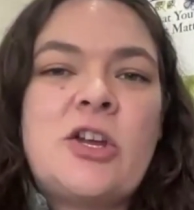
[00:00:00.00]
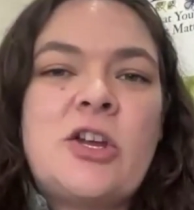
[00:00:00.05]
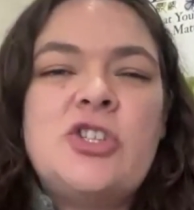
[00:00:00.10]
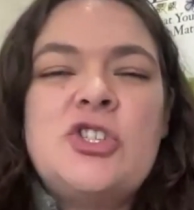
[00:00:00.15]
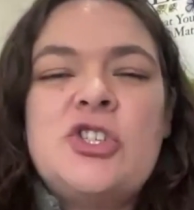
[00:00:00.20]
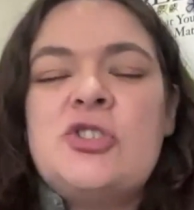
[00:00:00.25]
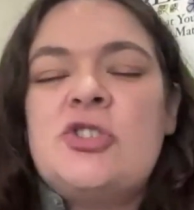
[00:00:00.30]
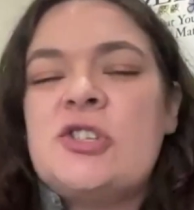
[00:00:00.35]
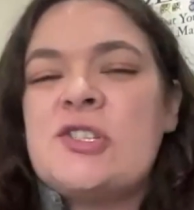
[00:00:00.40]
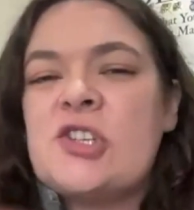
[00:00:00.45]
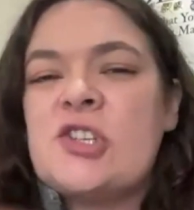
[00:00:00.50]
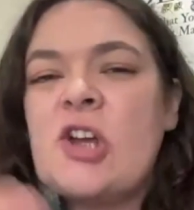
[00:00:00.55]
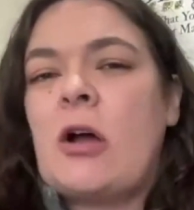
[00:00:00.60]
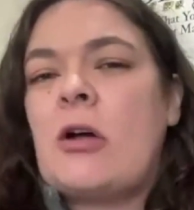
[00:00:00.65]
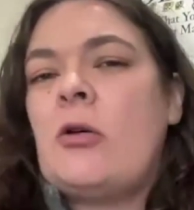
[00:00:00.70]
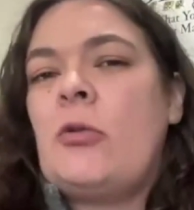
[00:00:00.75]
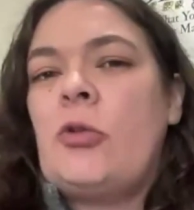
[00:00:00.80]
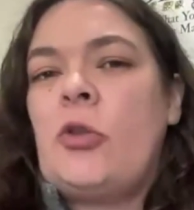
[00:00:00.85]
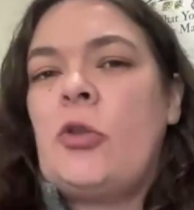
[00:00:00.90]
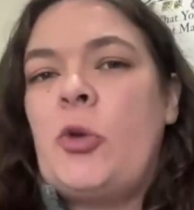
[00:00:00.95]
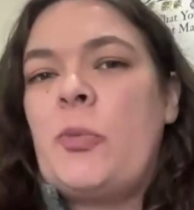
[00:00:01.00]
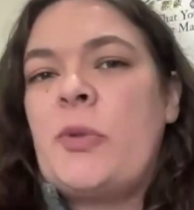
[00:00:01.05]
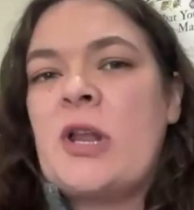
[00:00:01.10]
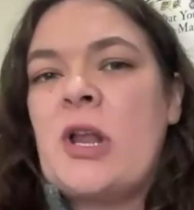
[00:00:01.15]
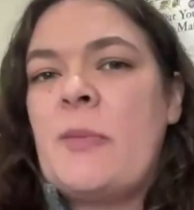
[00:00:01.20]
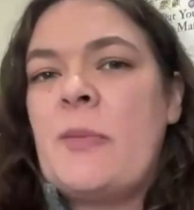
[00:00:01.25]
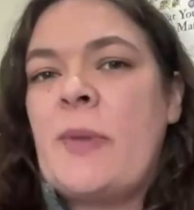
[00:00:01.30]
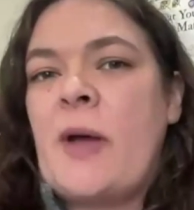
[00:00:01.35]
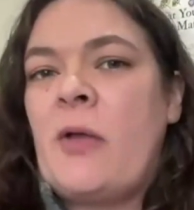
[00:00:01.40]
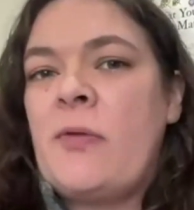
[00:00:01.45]
Could you just talk a little
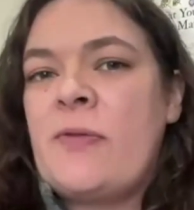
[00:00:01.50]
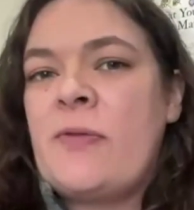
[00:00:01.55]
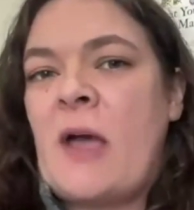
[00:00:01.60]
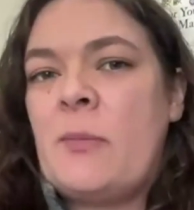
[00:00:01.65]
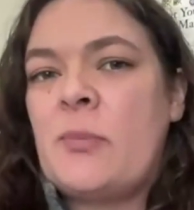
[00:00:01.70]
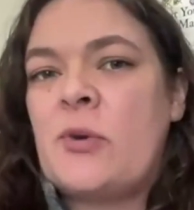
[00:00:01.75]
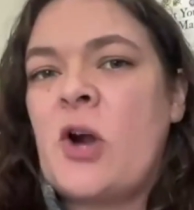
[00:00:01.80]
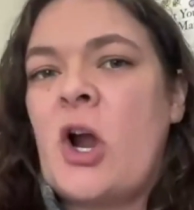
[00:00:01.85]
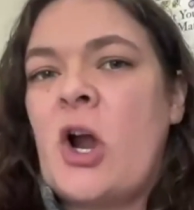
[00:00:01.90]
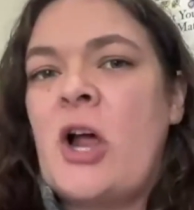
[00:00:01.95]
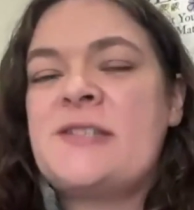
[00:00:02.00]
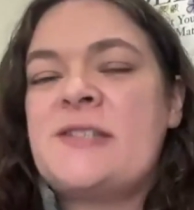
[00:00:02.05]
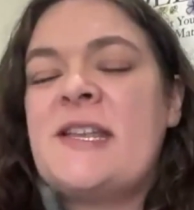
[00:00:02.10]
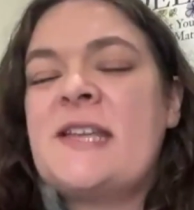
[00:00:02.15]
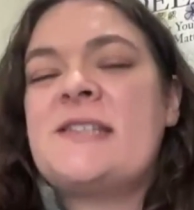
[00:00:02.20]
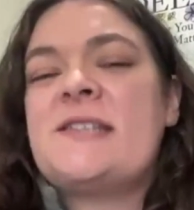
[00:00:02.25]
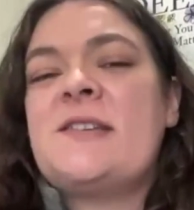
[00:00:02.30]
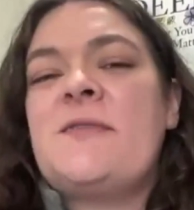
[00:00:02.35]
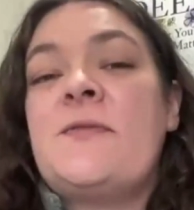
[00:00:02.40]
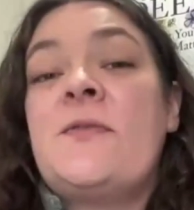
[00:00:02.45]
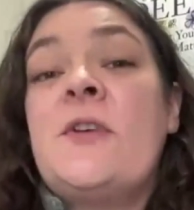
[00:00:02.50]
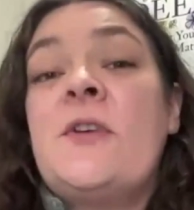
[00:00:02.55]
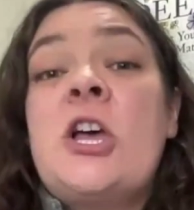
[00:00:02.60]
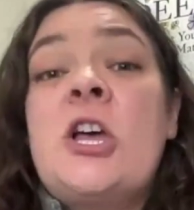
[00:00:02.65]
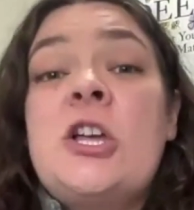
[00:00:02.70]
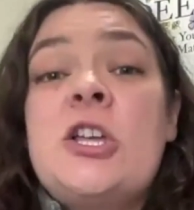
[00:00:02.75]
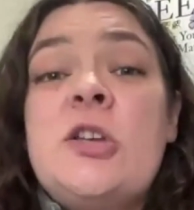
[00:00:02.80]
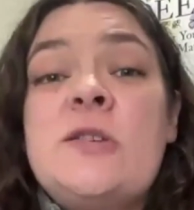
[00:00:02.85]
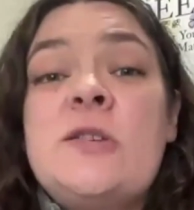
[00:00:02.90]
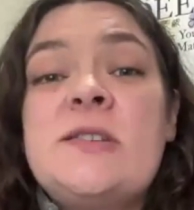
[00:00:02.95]
bit about that process of
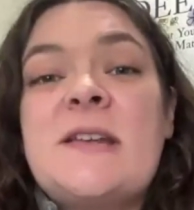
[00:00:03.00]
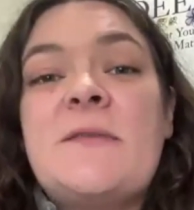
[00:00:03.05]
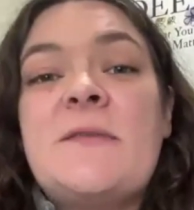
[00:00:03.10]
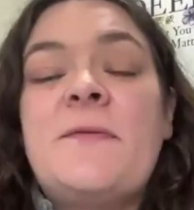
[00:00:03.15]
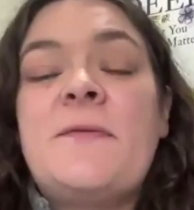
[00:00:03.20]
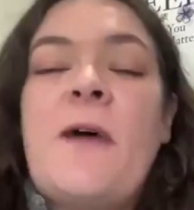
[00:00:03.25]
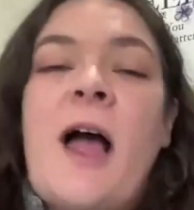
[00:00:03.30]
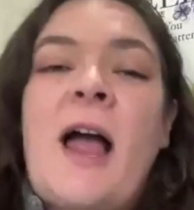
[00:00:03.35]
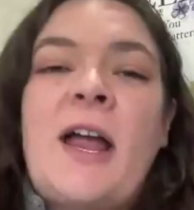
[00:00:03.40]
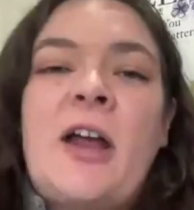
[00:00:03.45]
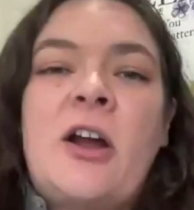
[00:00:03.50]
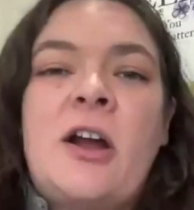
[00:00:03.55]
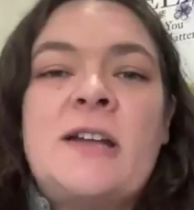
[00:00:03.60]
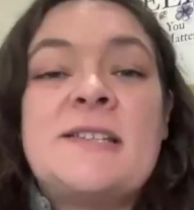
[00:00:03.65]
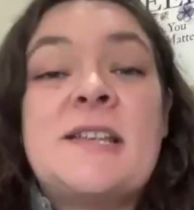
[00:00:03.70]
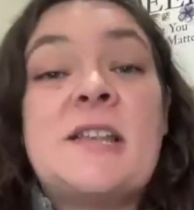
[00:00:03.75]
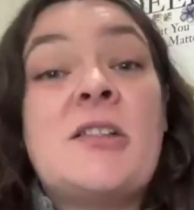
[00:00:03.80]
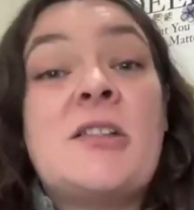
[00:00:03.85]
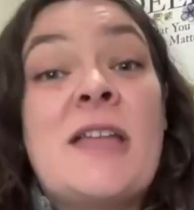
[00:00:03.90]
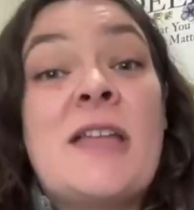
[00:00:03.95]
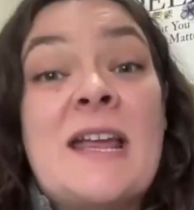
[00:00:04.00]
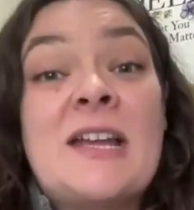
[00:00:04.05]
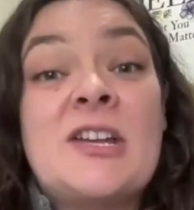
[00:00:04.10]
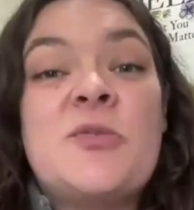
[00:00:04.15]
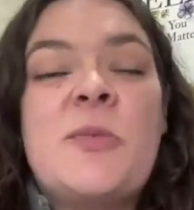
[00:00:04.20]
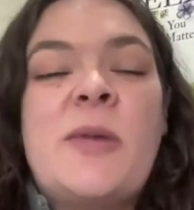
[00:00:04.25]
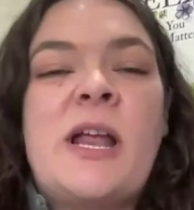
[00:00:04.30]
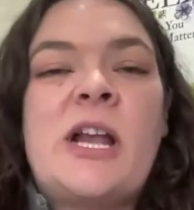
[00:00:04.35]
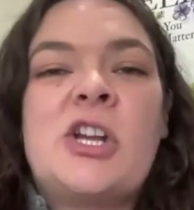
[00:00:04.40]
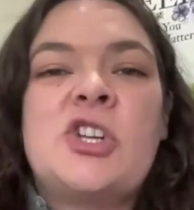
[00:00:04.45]
using fire as a land
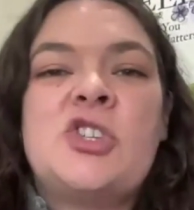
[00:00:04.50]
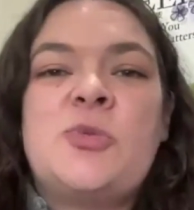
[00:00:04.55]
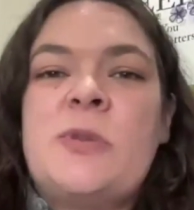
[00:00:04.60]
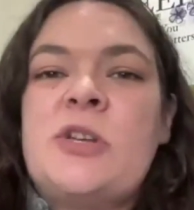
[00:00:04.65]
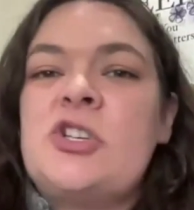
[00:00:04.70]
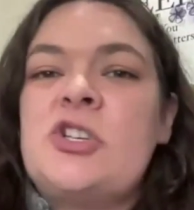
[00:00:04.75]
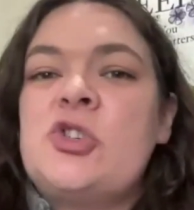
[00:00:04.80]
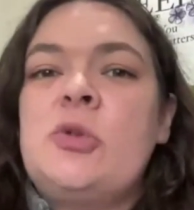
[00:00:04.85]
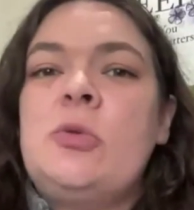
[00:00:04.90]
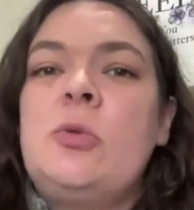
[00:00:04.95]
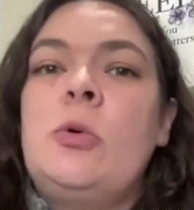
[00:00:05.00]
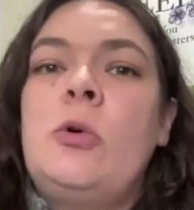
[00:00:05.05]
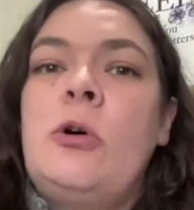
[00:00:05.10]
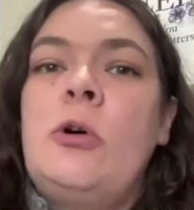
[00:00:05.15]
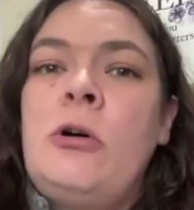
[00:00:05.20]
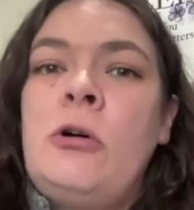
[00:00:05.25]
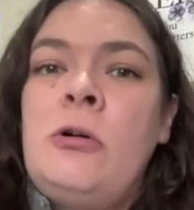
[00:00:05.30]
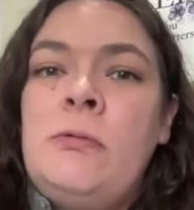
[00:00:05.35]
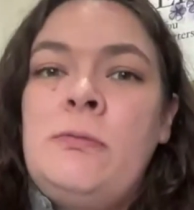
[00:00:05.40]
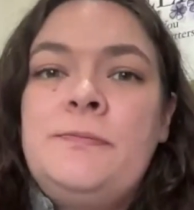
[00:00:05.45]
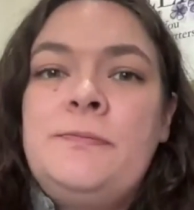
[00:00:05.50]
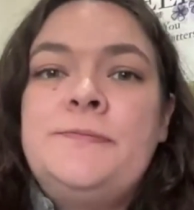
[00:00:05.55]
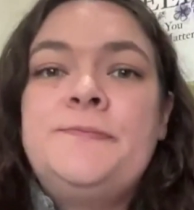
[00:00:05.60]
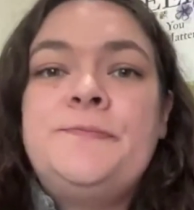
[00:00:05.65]
management tool?